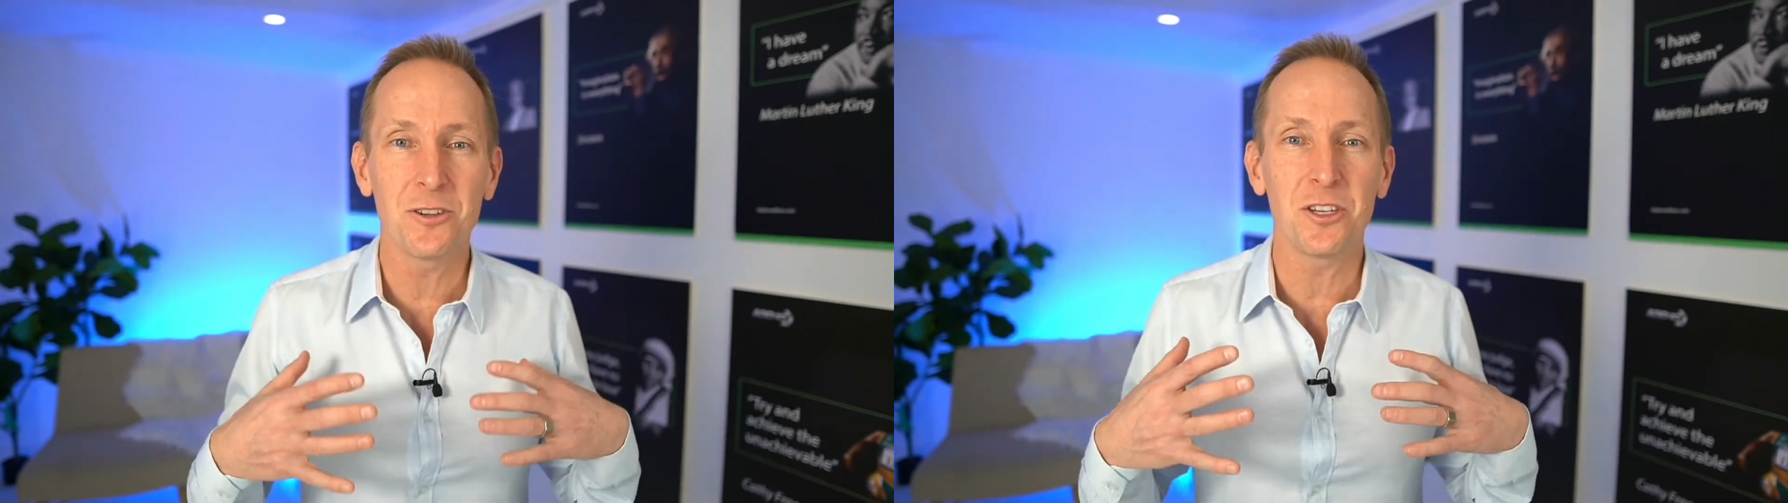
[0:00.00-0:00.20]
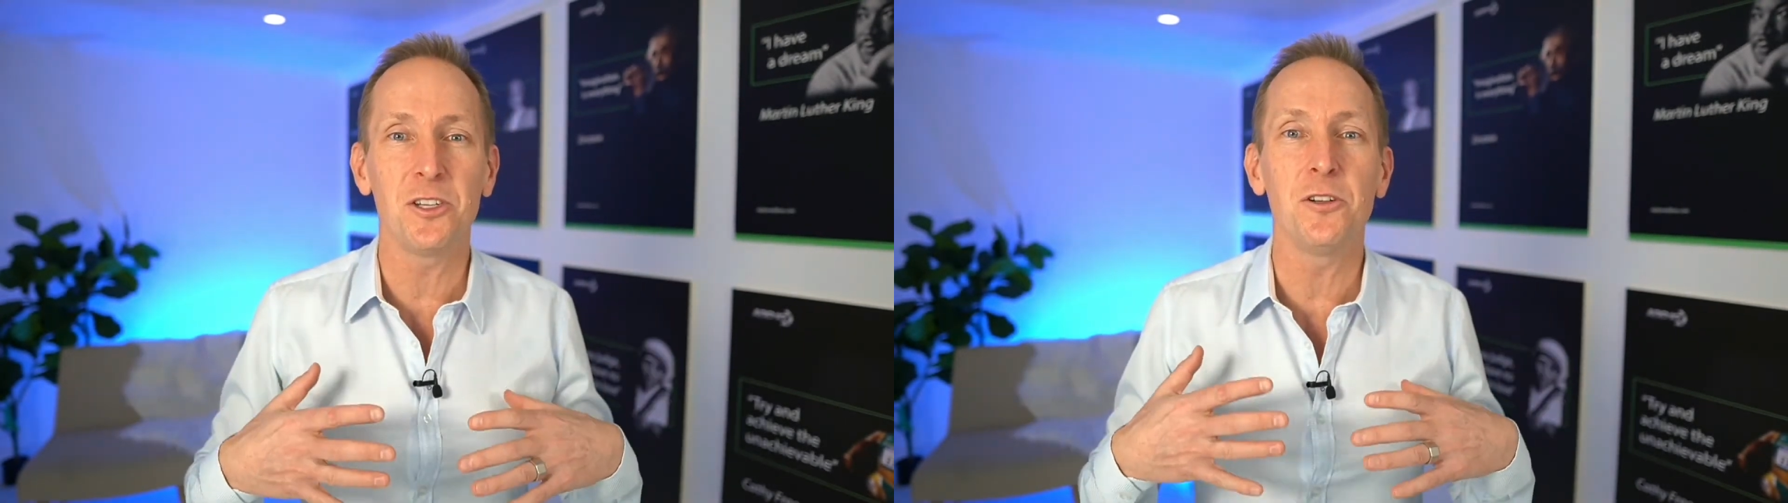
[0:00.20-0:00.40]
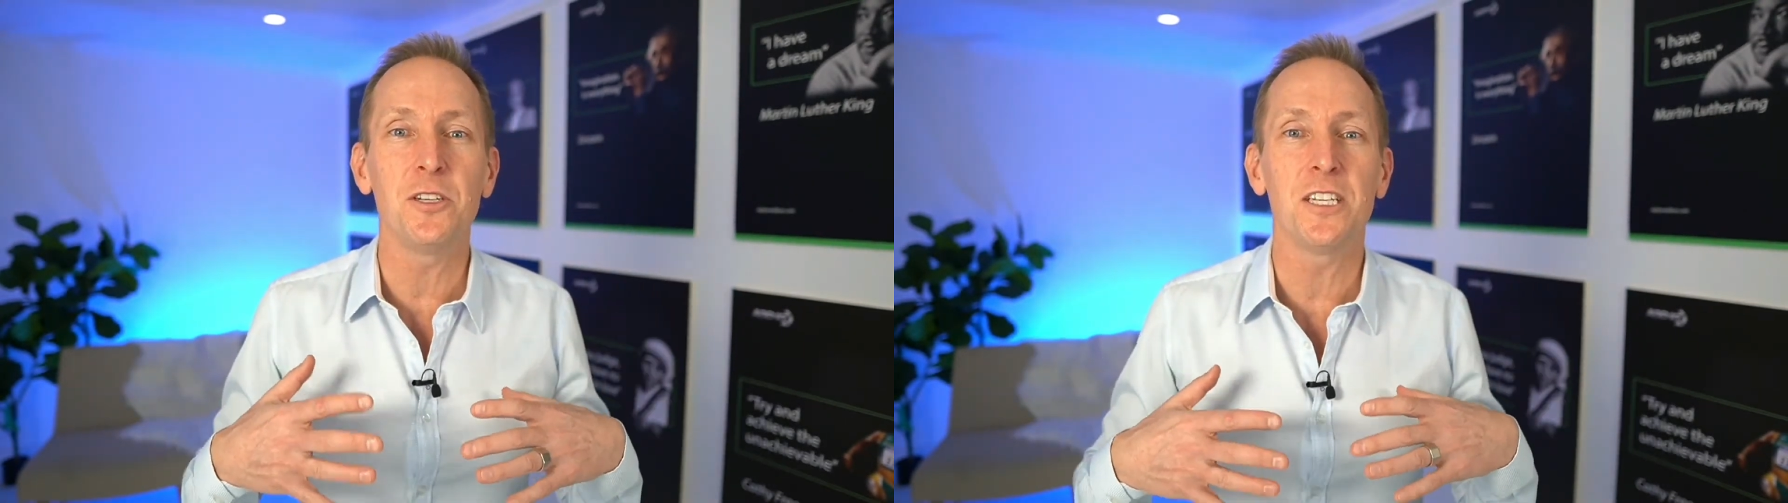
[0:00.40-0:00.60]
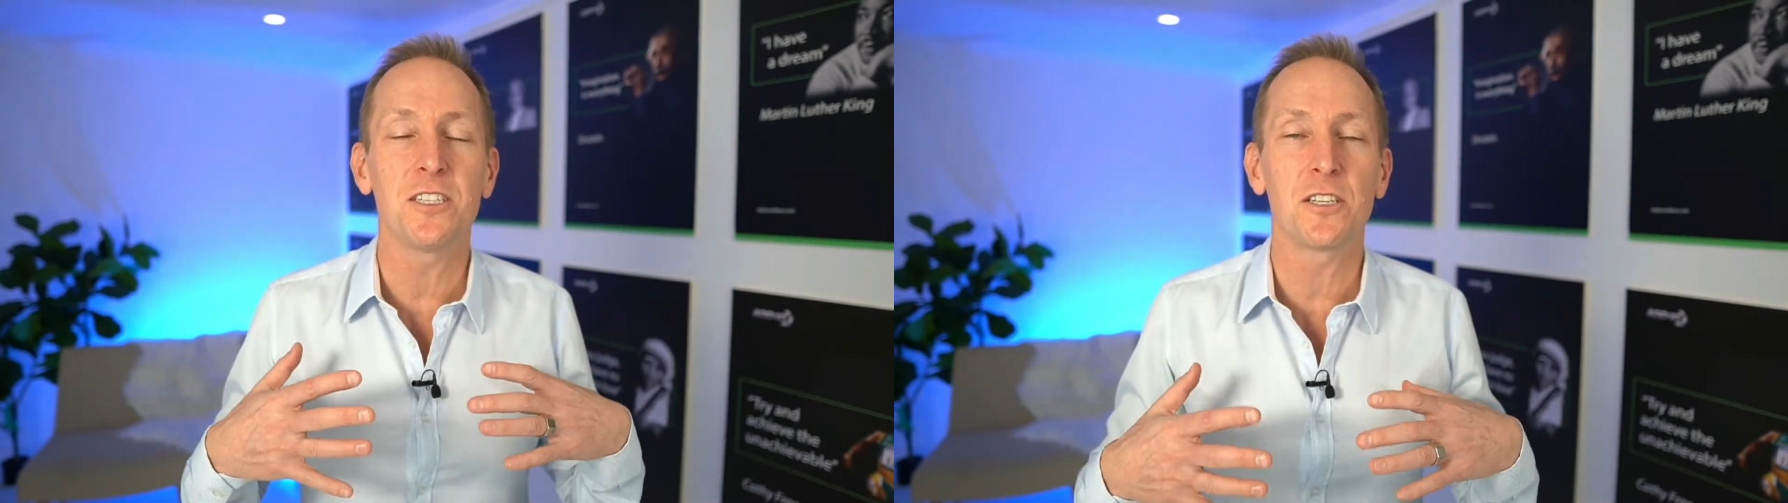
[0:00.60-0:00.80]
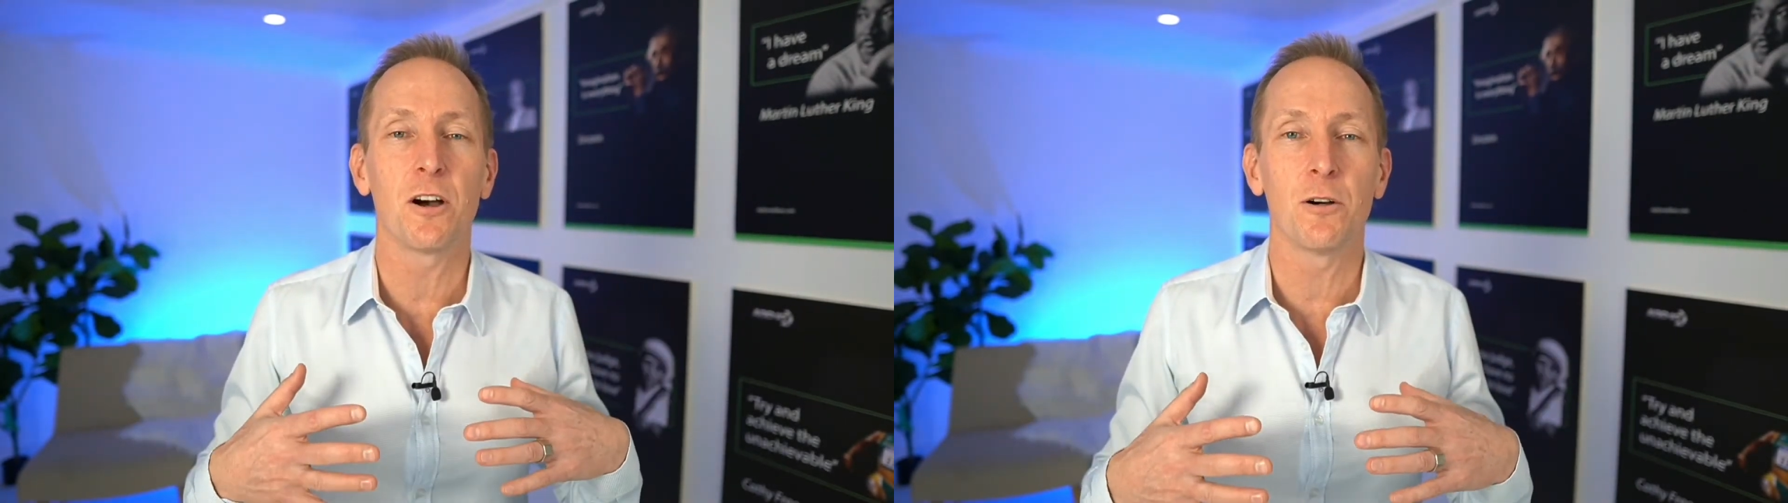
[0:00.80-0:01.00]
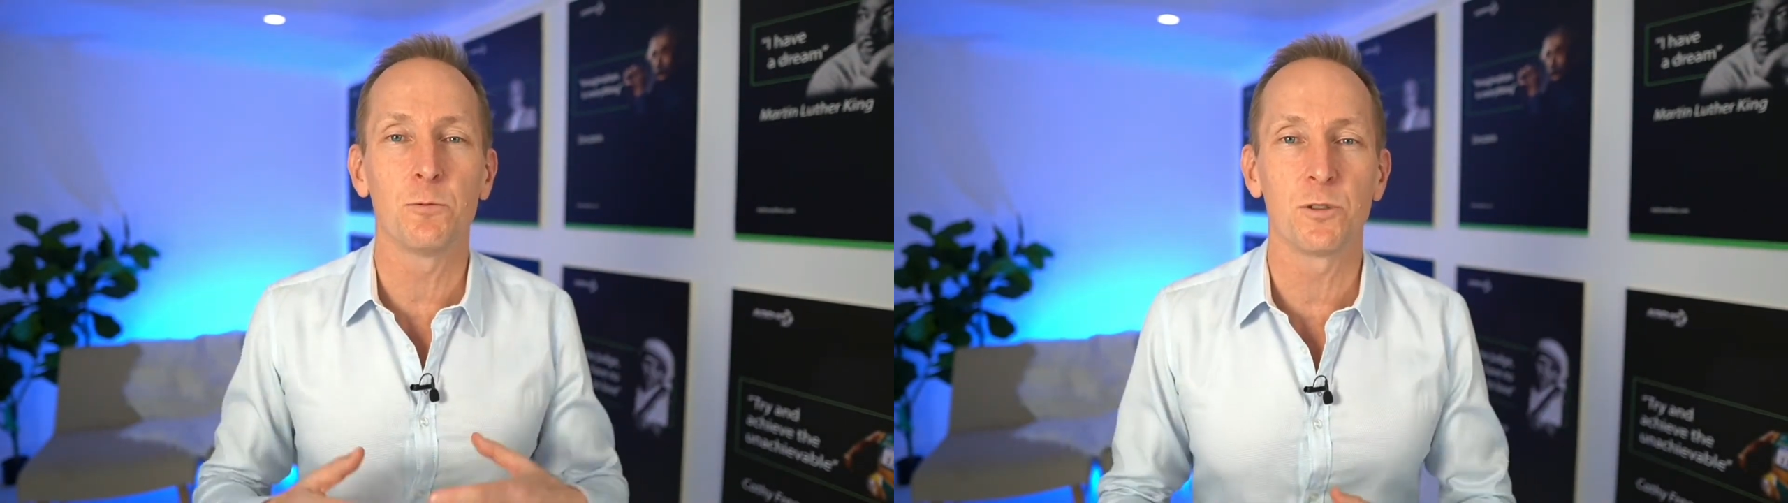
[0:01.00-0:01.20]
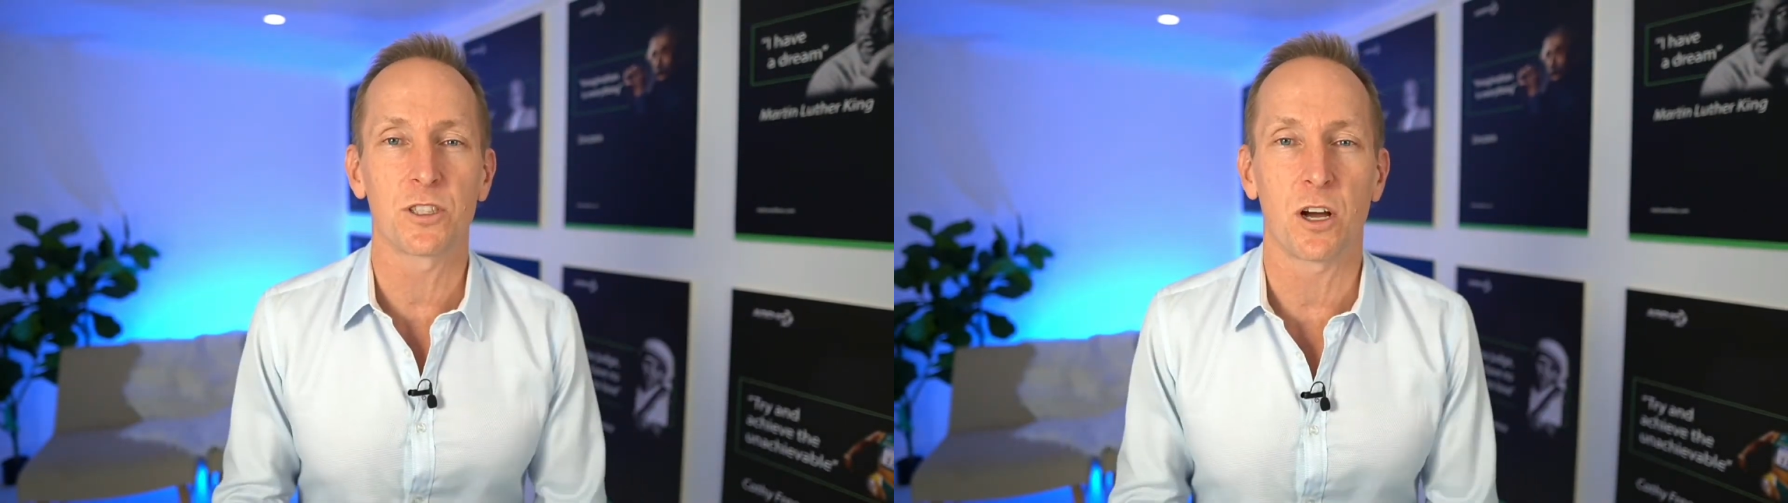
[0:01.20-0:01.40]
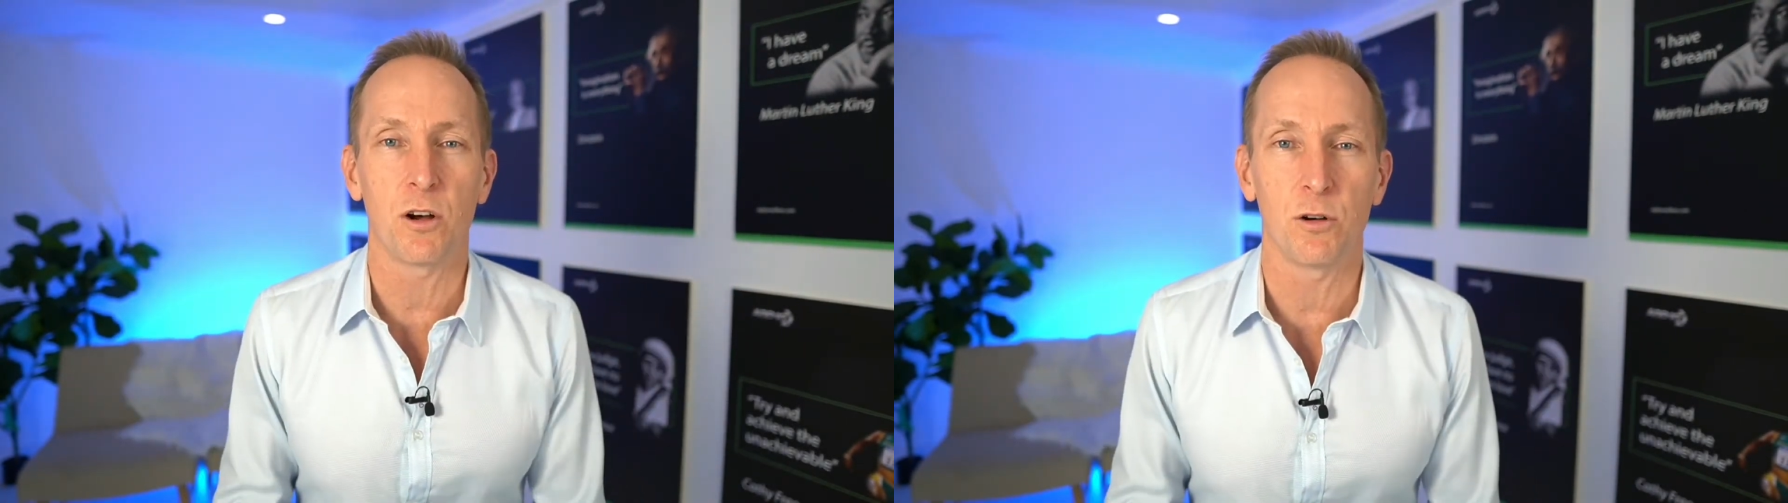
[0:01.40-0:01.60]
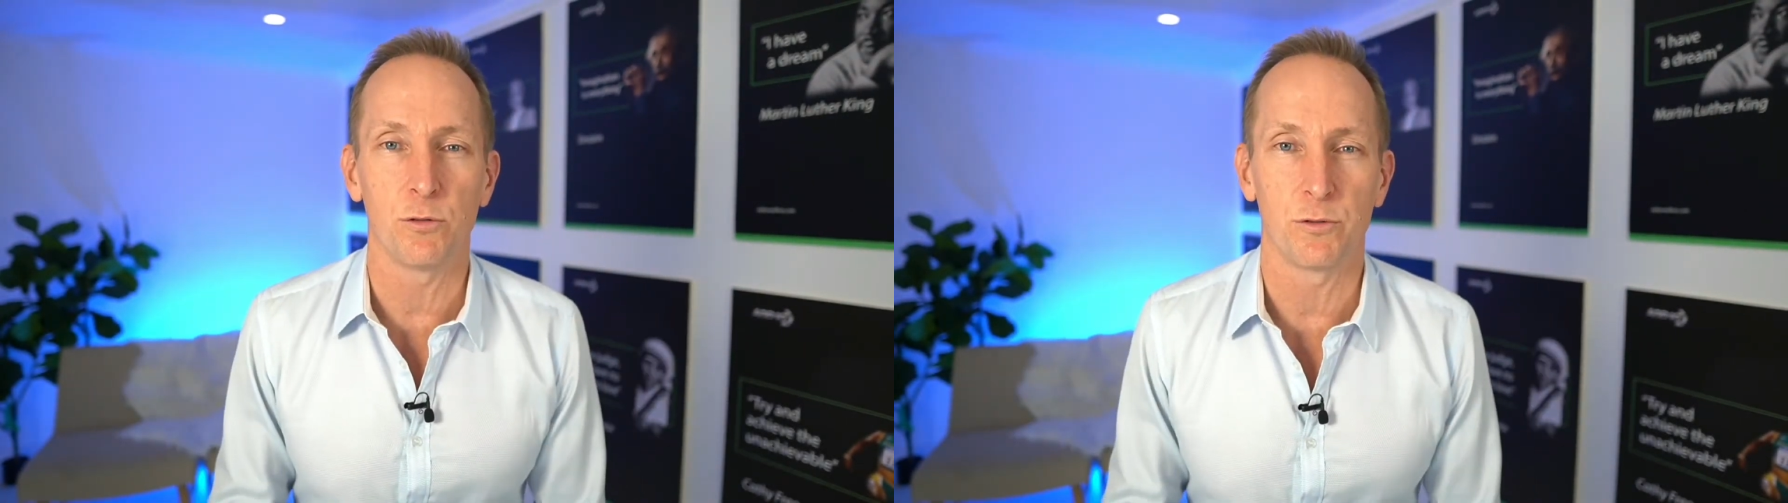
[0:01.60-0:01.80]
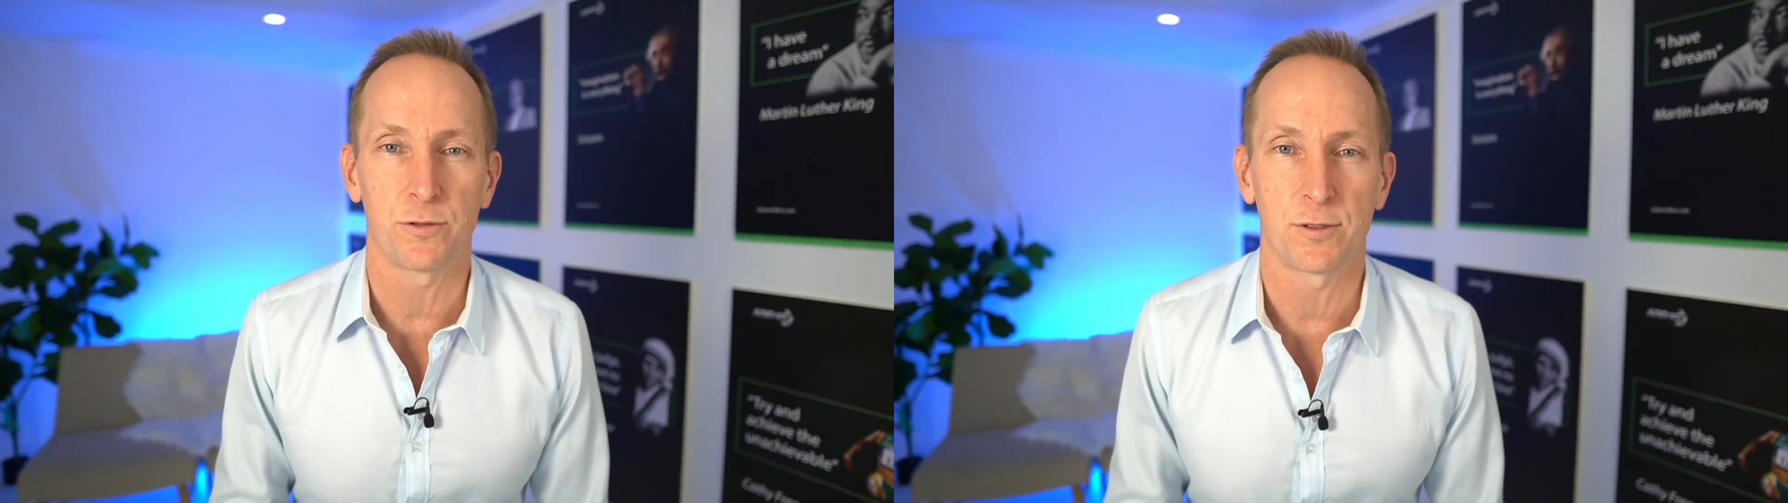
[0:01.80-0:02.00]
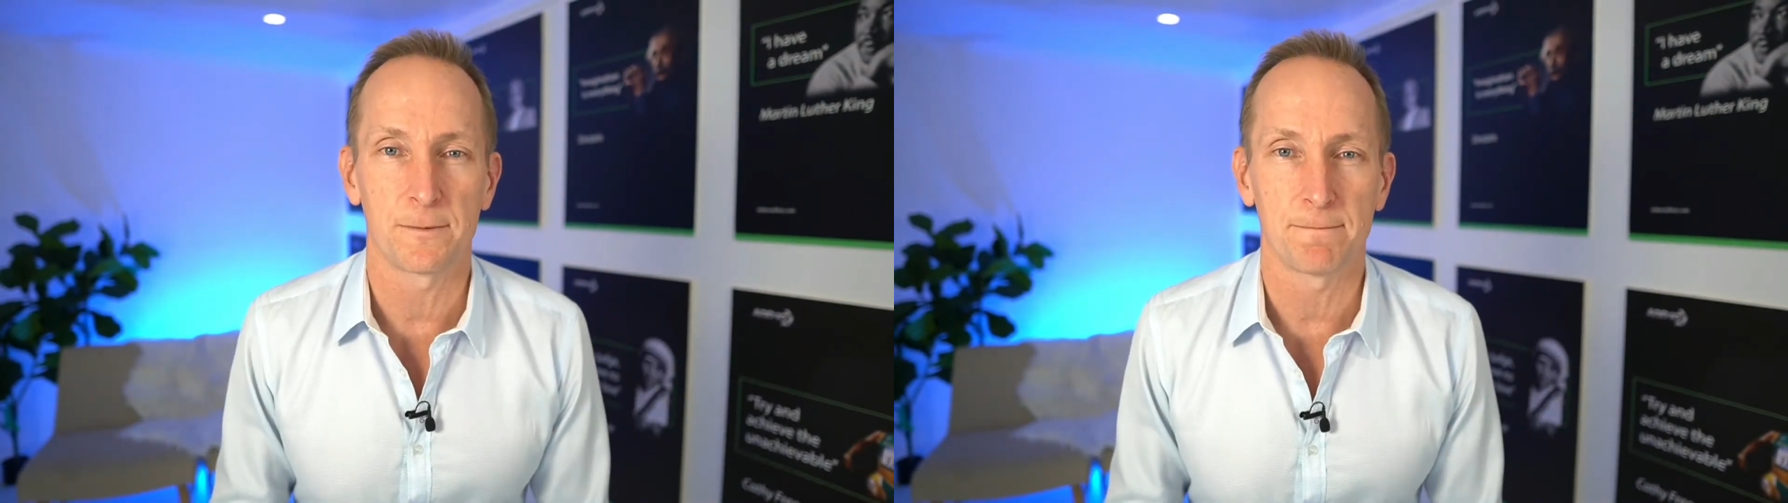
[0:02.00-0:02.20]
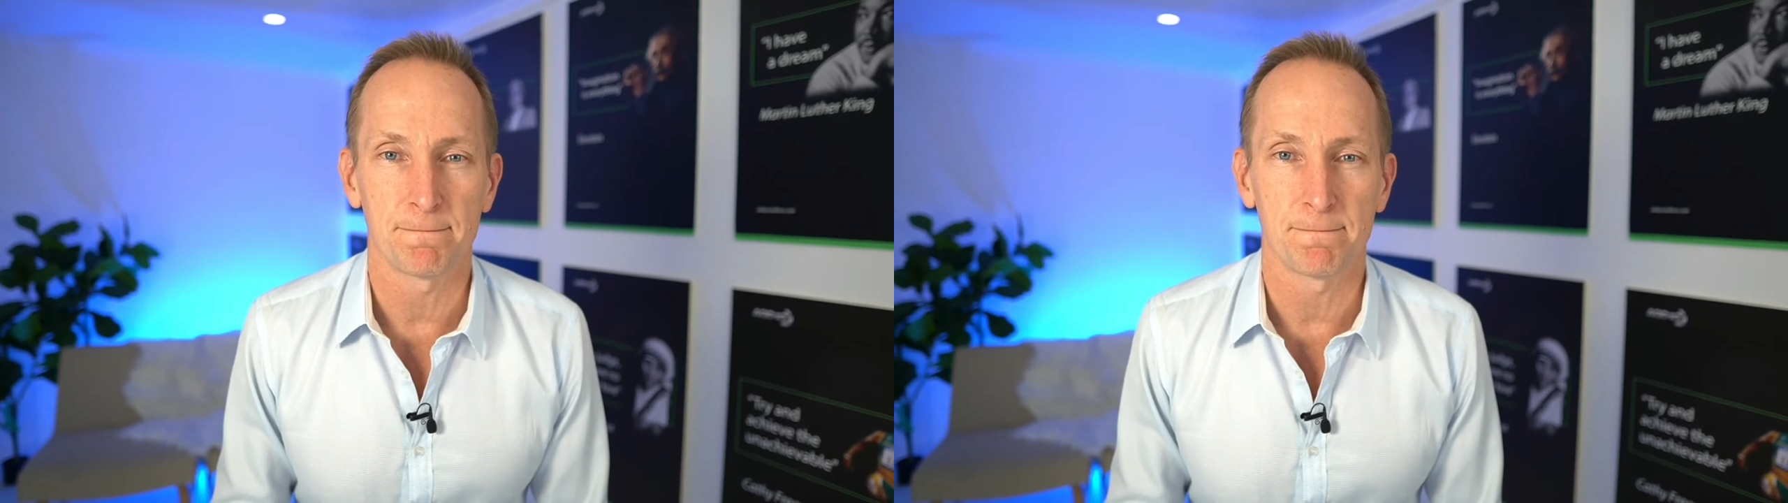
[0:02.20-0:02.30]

that you need to go and resolve.